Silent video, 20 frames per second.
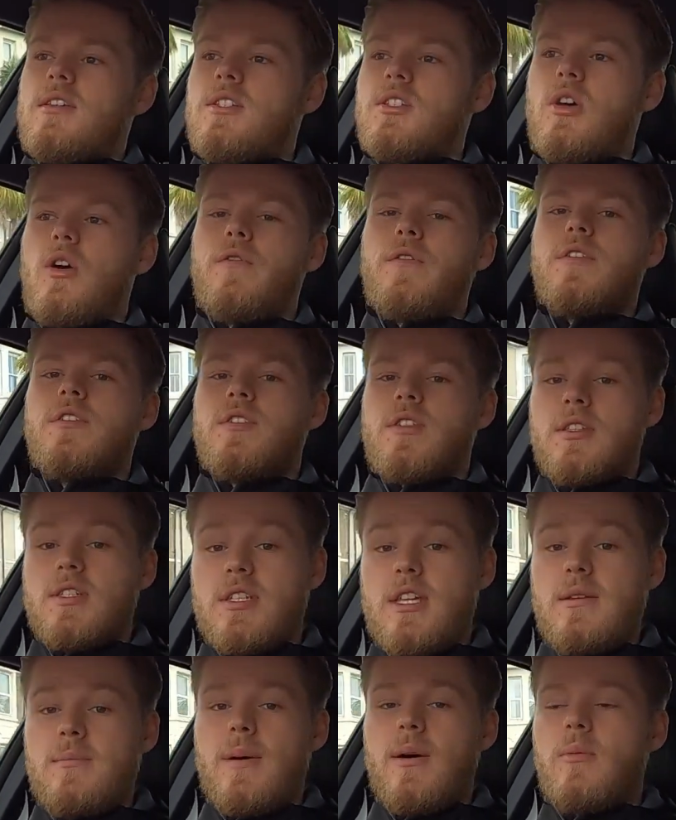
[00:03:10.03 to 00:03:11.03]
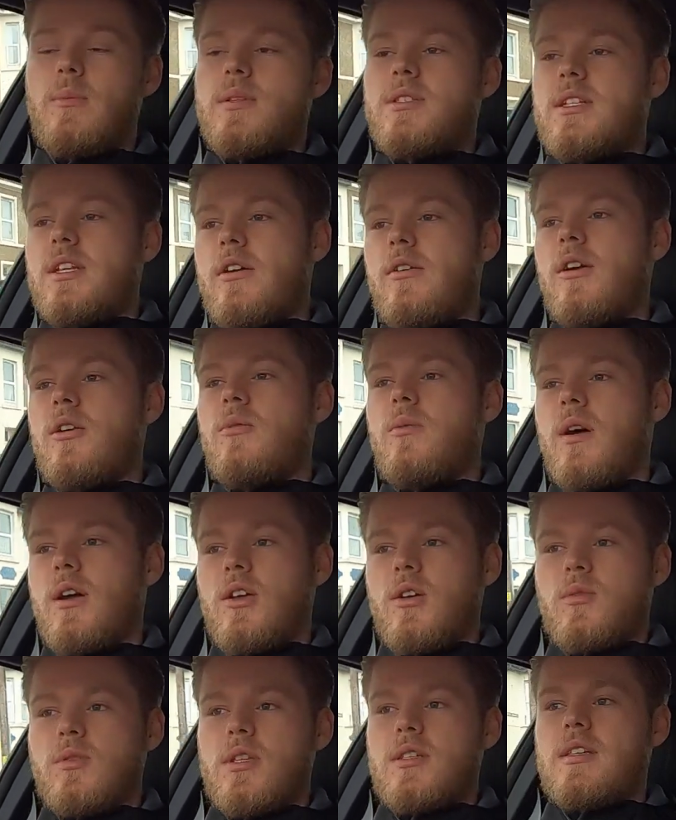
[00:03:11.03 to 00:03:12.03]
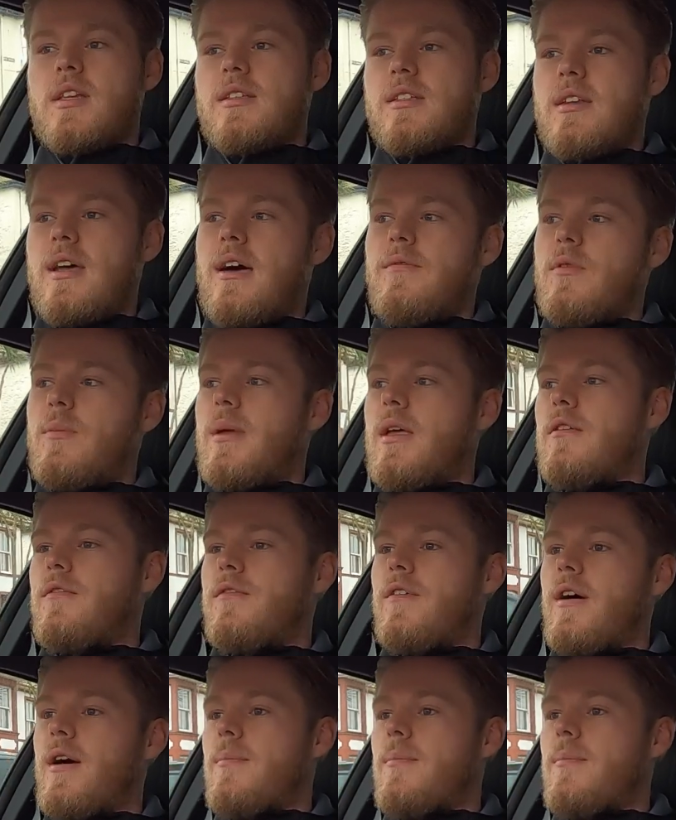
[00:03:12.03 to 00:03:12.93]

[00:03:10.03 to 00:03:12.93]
softens the seatbelt material and causes it to have a bit of